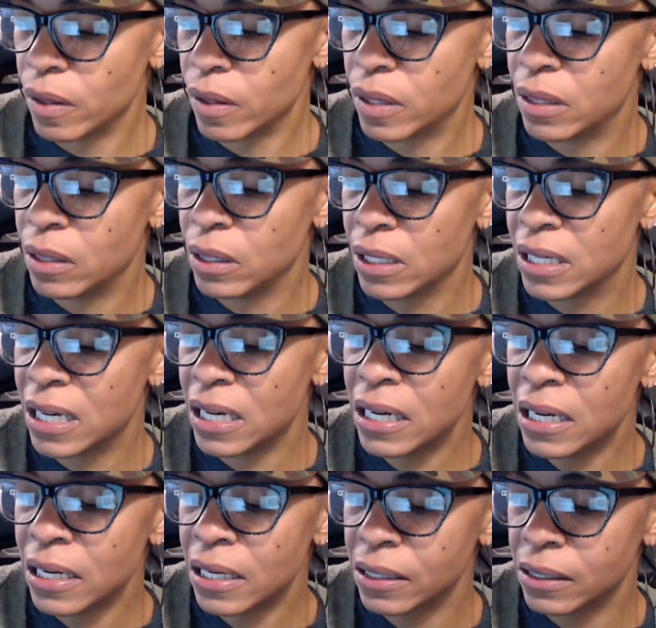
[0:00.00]

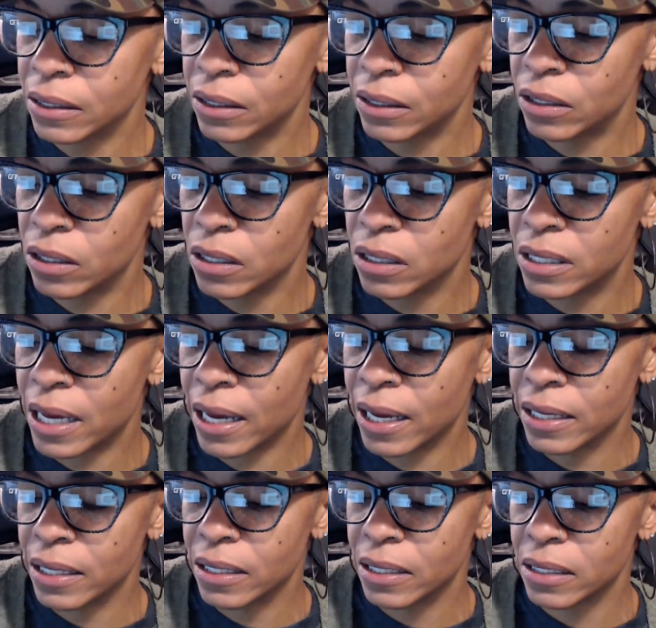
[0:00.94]
getting to
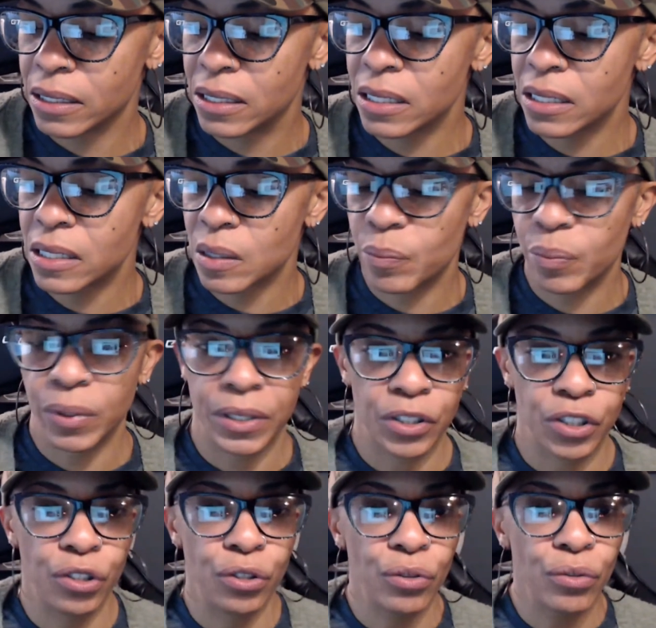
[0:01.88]
that discipline,
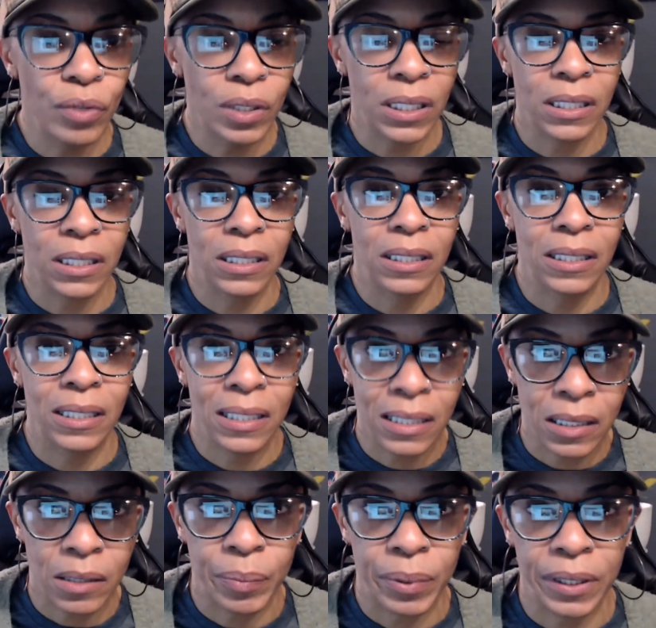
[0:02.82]
choosing
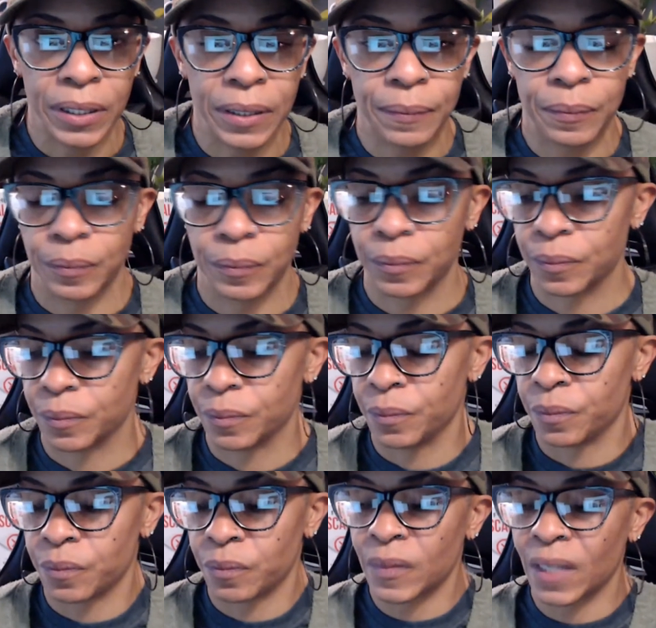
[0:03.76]
discipline
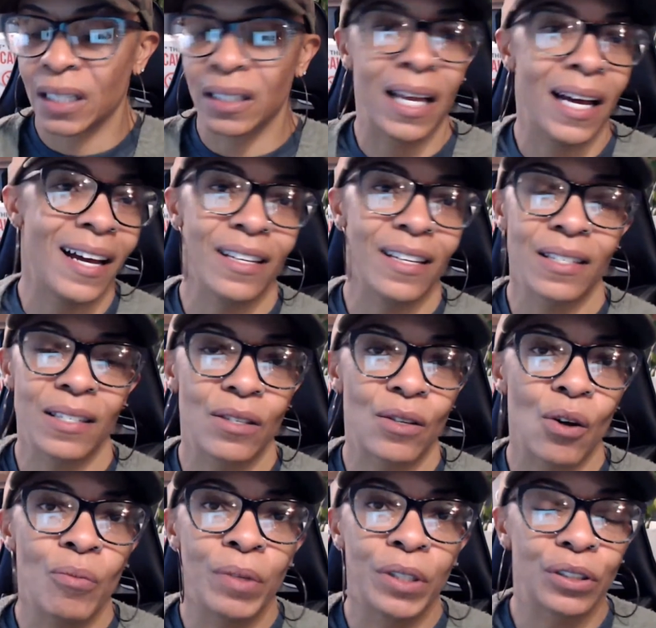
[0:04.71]
lasts so
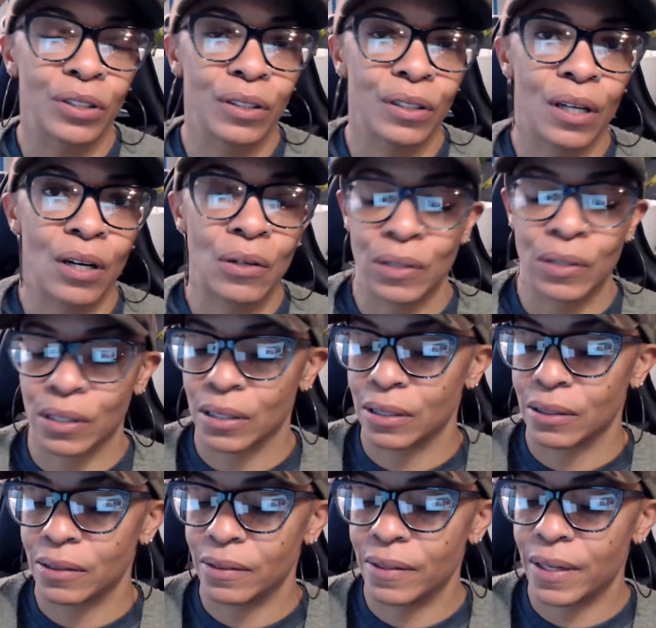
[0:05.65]
much longer,
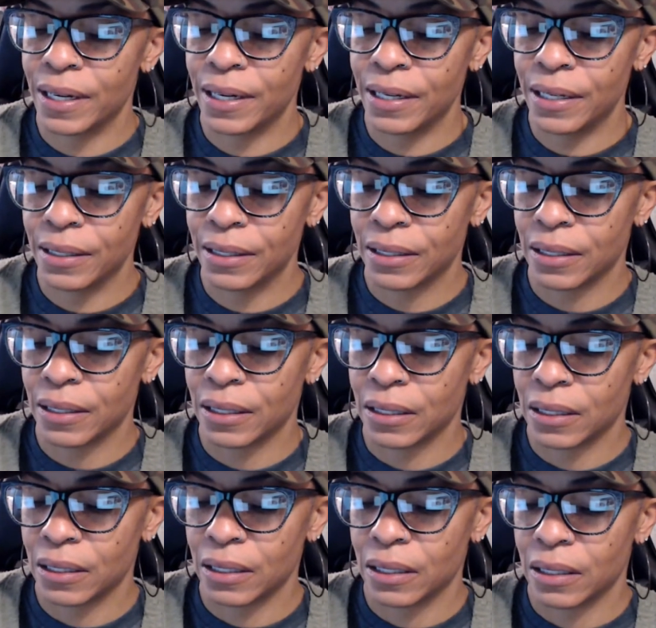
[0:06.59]
right?
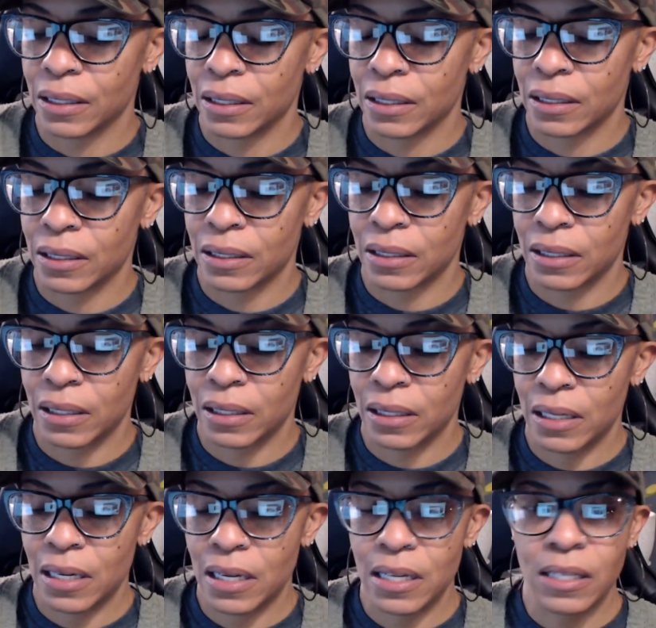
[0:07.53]

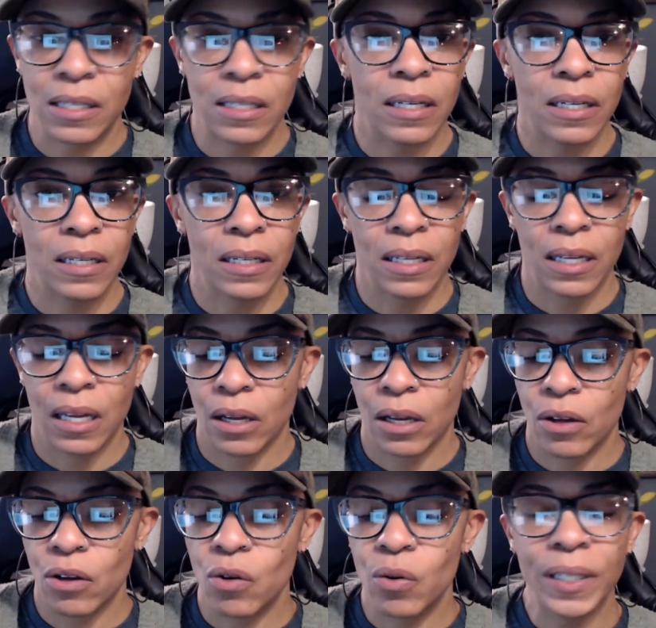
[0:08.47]
It's a
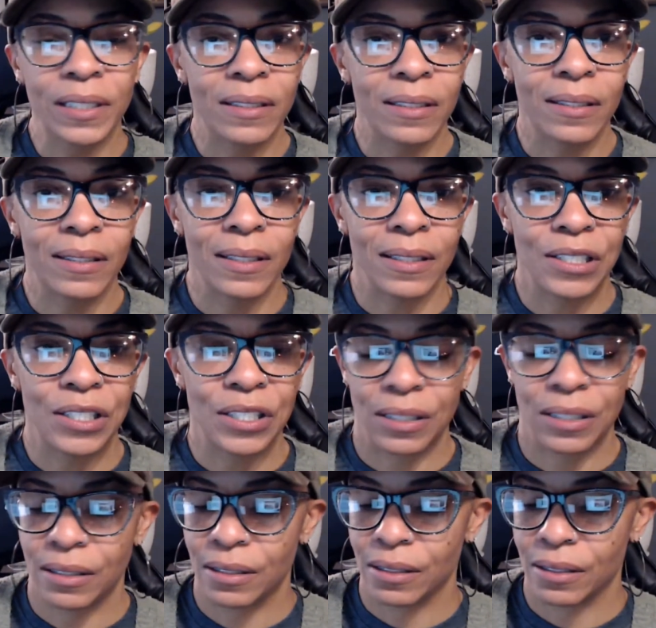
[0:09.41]
quick decision,
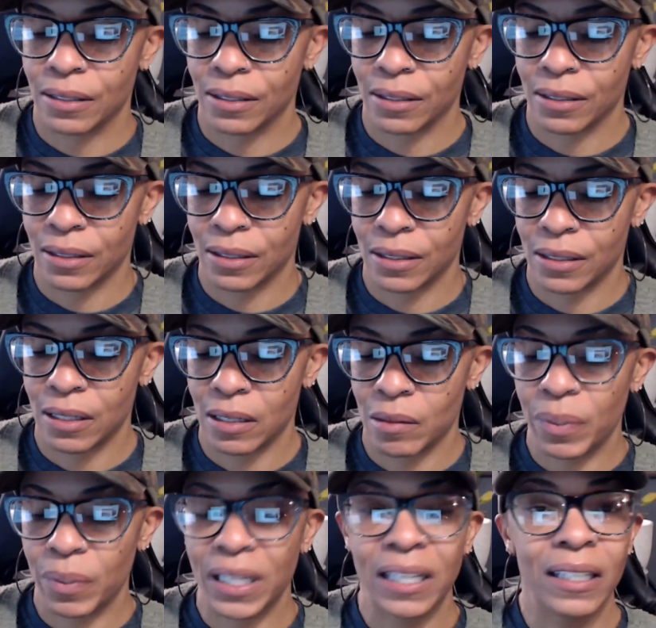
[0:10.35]

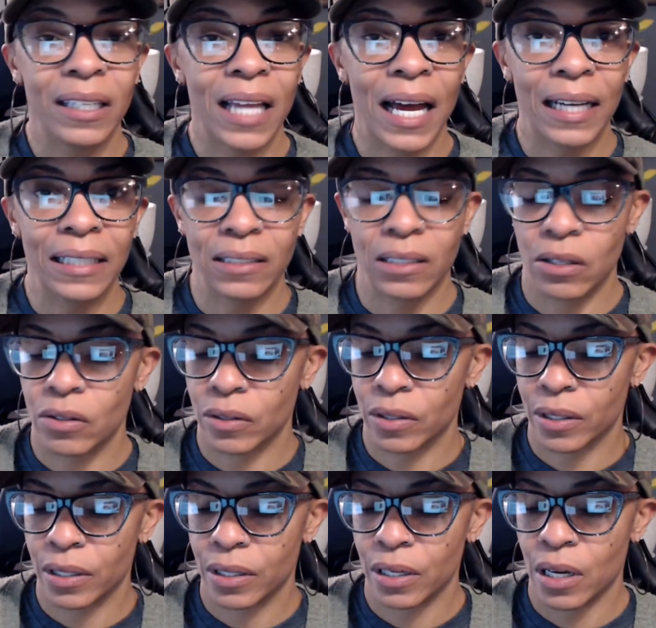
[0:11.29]
but it lasts
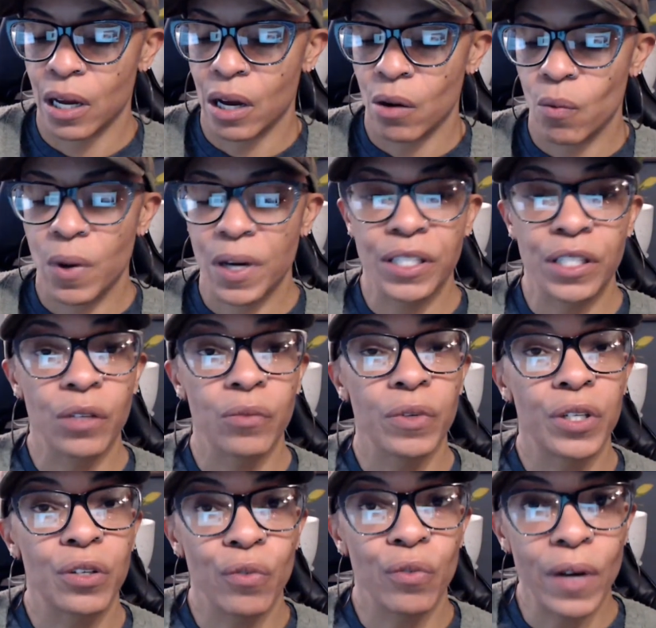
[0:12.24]
longer. Whereas the
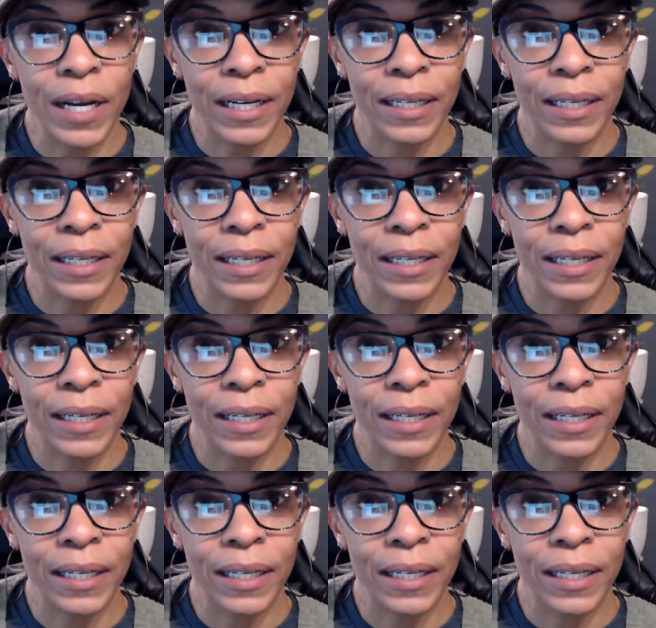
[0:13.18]
regret,